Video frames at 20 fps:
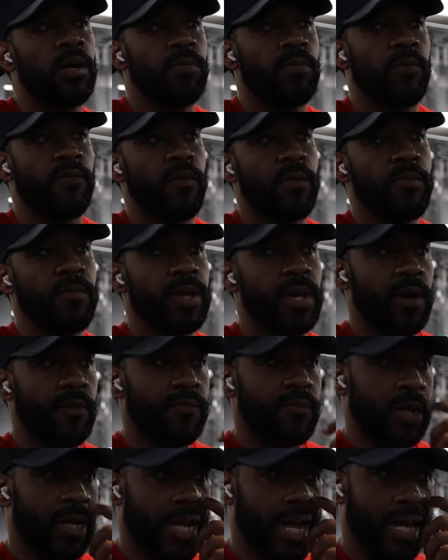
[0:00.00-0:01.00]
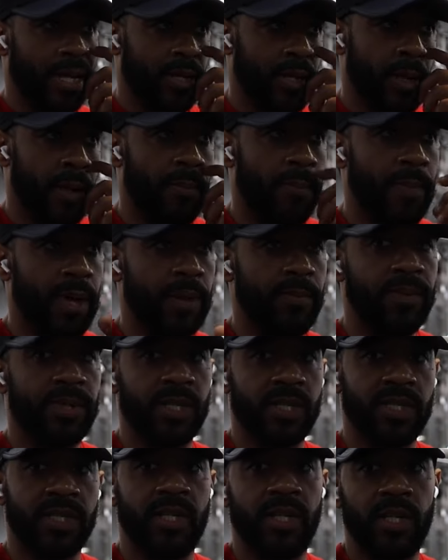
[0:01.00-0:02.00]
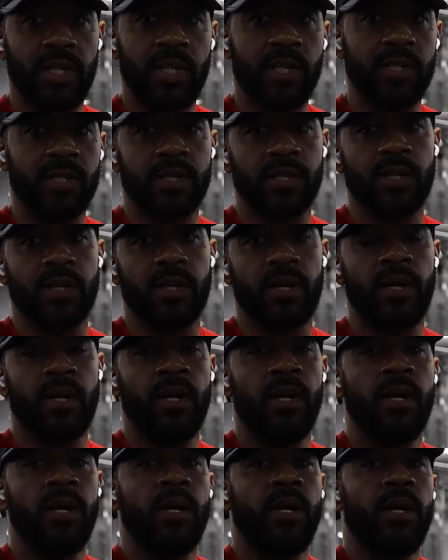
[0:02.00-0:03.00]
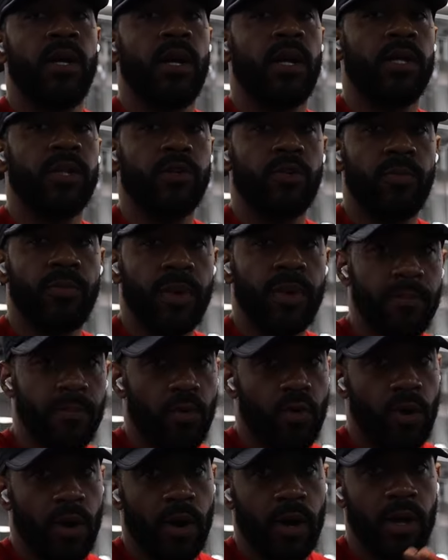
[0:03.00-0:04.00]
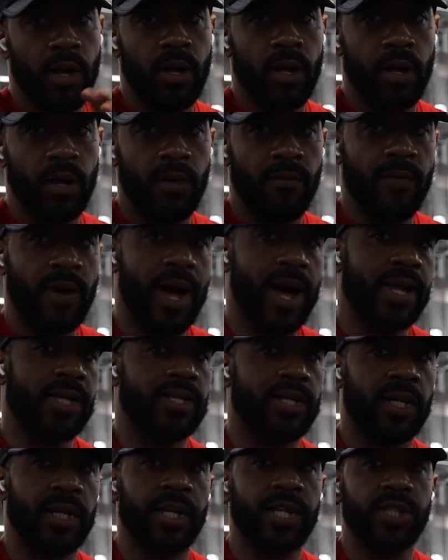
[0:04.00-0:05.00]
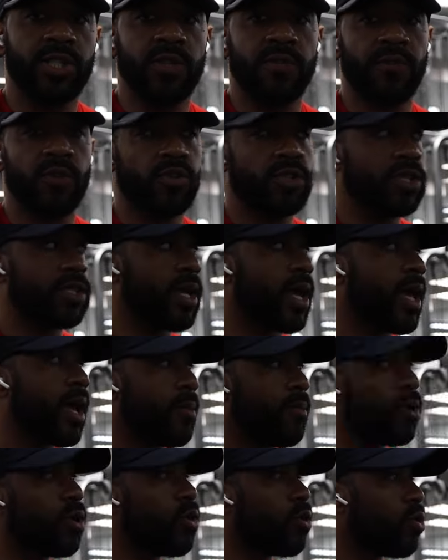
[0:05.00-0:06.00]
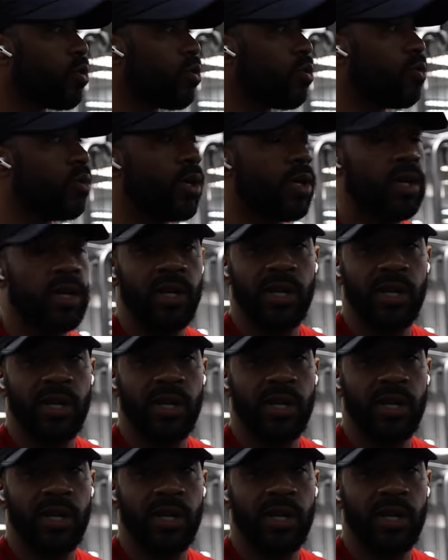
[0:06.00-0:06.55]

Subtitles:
but for me, I feel like maybe the seated is a little more of an isolation versus the hammer curl.